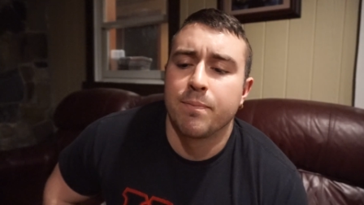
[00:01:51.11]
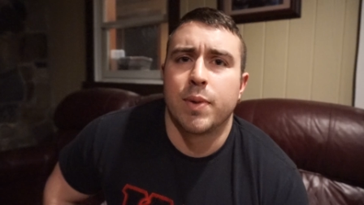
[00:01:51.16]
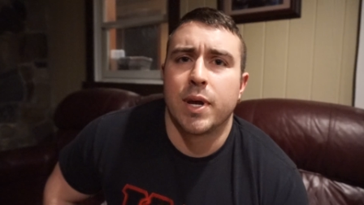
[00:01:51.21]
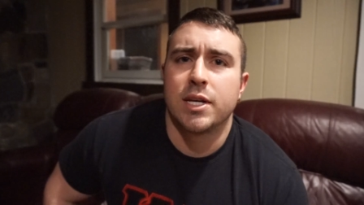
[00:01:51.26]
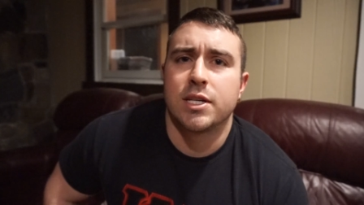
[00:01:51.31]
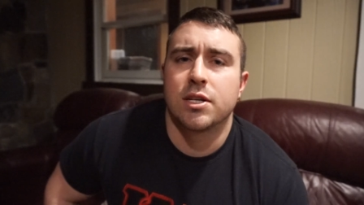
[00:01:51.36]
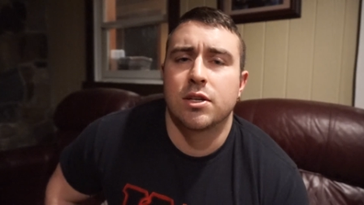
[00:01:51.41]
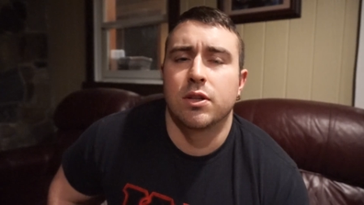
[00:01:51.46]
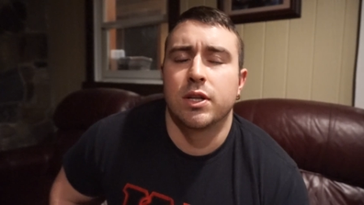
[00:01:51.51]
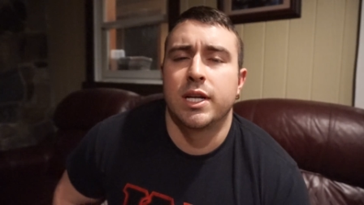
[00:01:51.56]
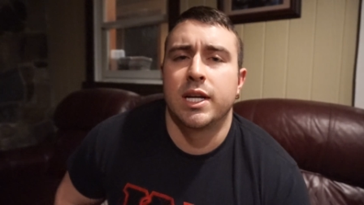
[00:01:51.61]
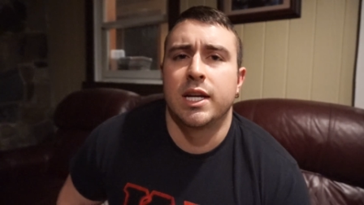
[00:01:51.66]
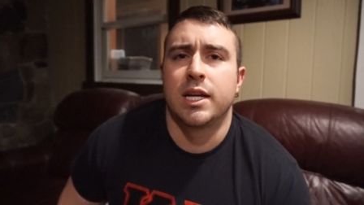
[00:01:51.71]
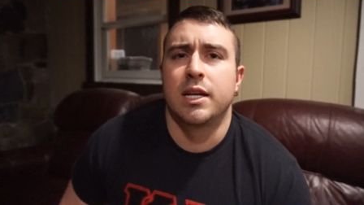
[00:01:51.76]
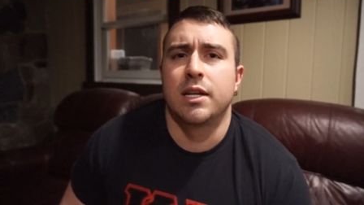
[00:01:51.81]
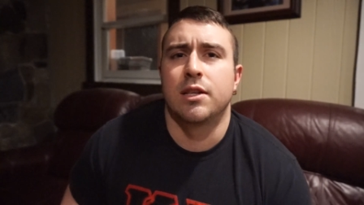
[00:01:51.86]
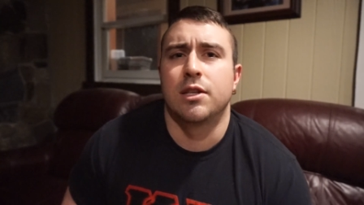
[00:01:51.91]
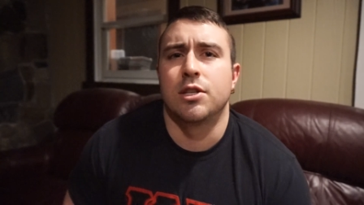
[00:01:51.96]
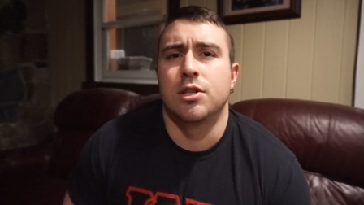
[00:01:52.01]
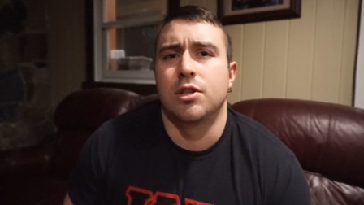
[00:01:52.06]

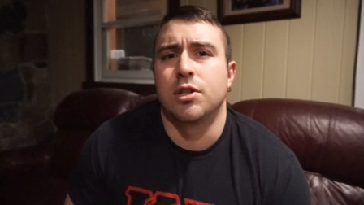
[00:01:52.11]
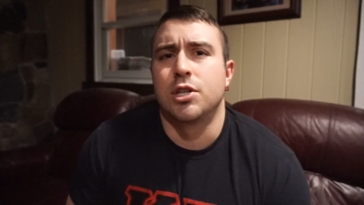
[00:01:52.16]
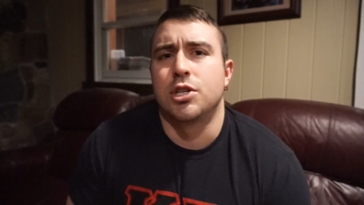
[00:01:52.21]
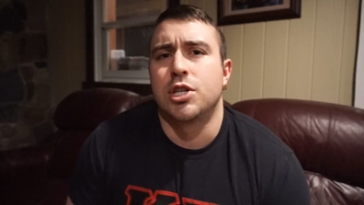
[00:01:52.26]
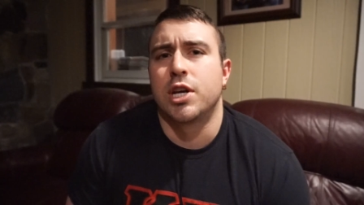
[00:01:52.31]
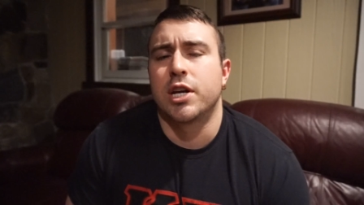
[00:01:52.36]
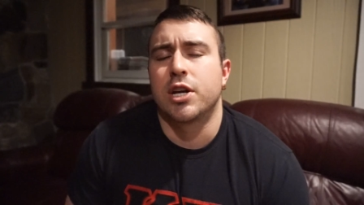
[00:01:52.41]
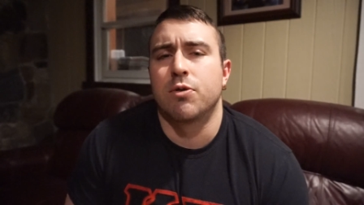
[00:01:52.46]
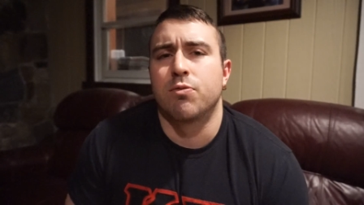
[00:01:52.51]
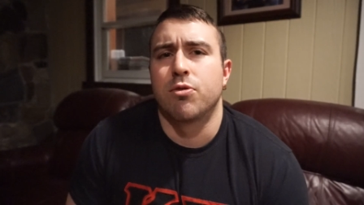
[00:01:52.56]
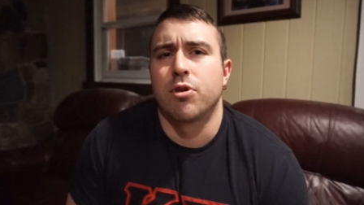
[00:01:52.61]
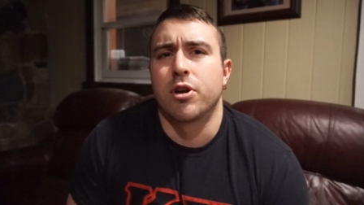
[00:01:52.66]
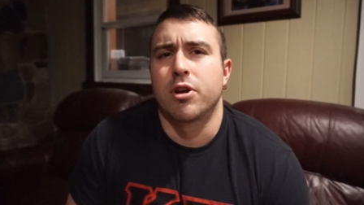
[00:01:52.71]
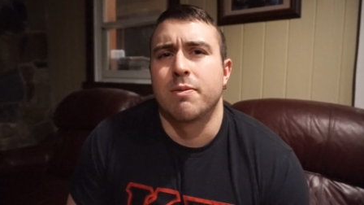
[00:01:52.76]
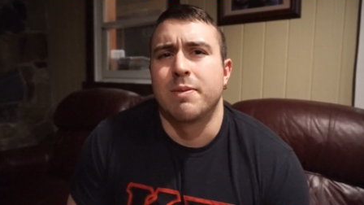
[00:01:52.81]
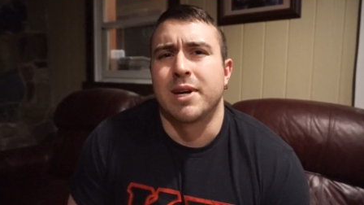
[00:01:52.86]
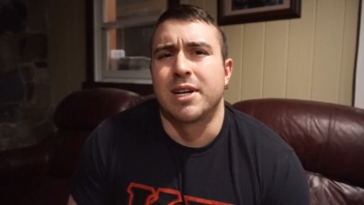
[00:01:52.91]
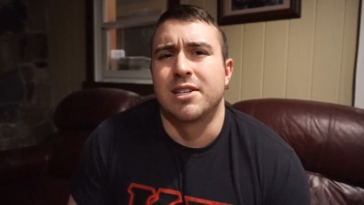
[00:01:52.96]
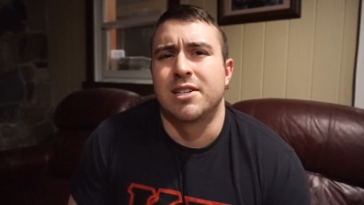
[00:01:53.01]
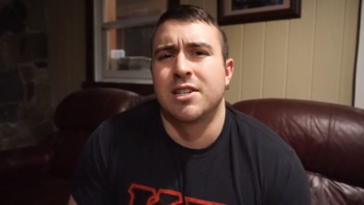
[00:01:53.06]
Basically, the Sheiko
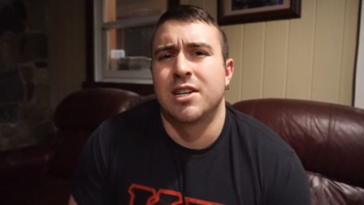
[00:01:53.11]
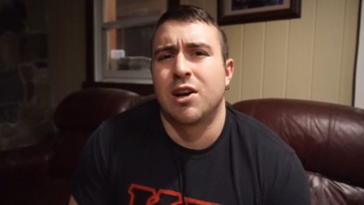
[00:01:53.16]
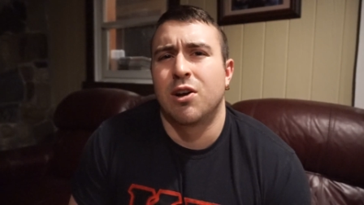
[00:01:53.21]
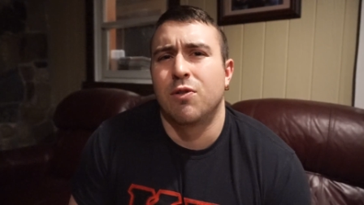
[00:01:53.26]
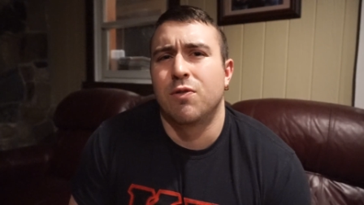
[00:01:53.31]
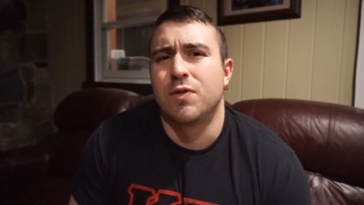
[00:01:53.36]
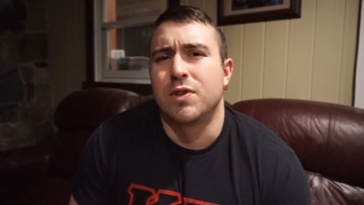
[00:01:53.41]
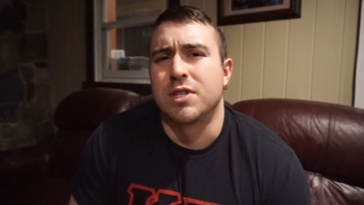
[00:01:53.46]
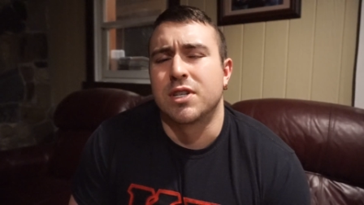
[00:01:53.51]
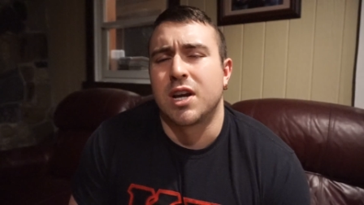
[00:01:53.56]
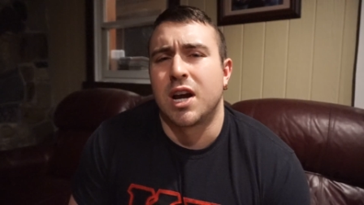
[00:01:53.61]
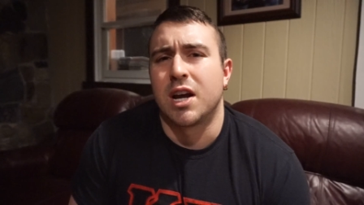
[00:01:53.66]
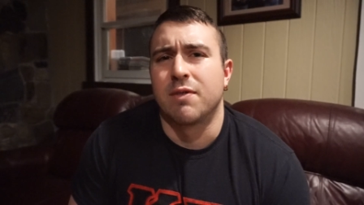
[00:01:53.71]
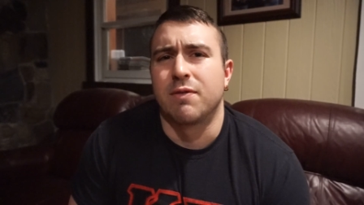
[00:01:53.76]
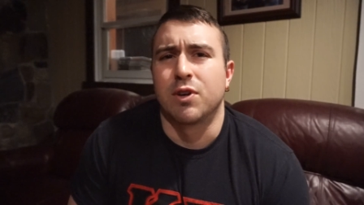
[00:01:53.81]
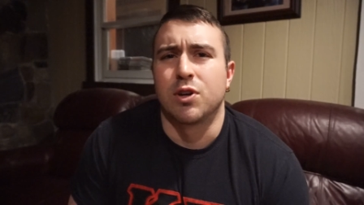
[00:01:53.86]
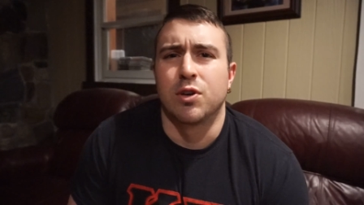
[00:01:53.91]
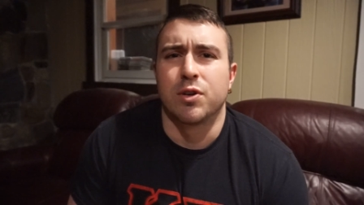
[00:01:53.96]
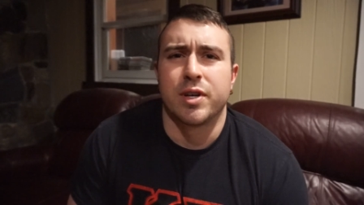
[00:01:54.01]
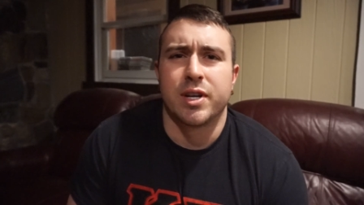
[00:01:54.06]
program itself is kind
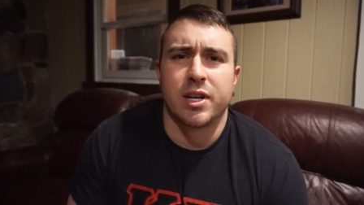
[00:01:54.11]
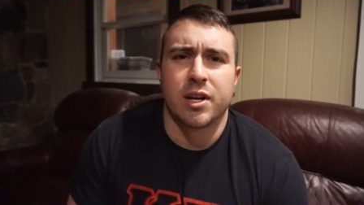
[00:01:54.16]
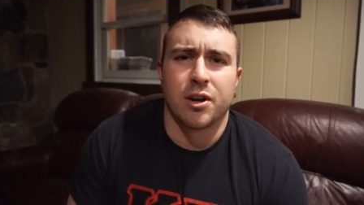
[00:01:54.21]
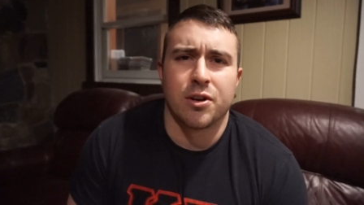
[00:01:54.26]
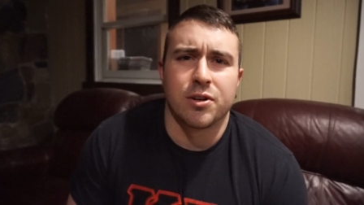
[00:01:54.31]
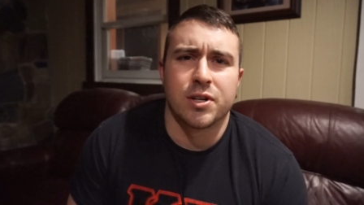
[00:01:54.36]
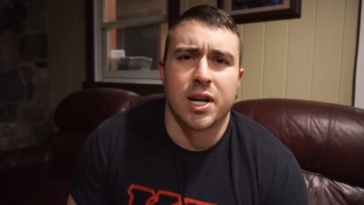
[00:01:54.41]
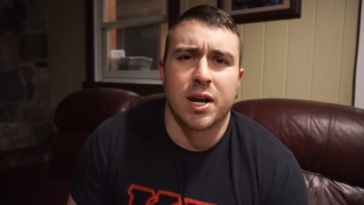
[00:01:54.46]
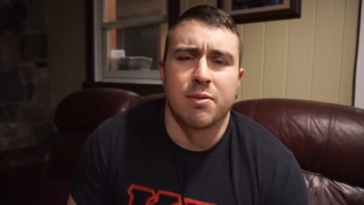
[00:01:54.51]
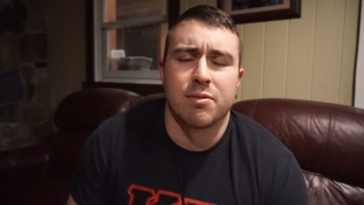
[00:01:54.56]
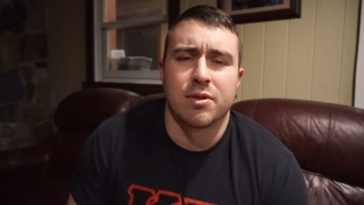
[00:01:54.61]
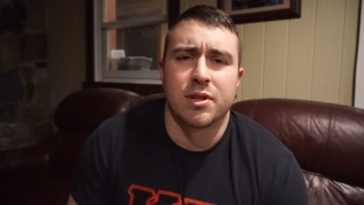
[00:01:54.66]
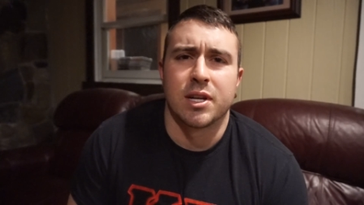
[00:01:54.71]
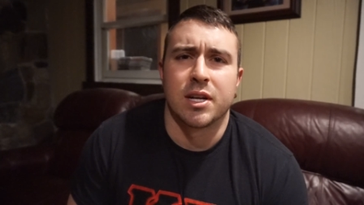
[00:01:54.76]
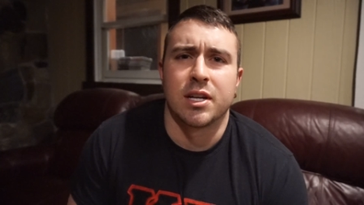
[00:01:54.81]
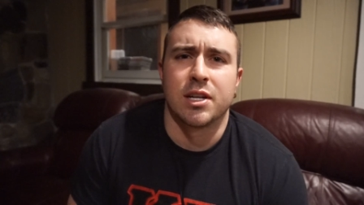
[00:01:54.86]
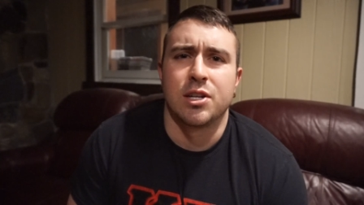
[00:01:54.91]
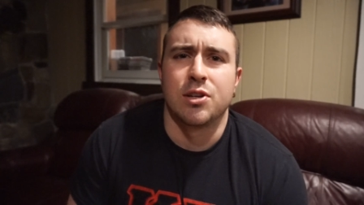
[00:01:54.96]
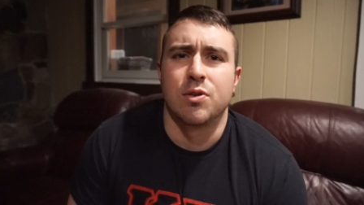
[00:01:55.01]
of a cookie cutter type thing.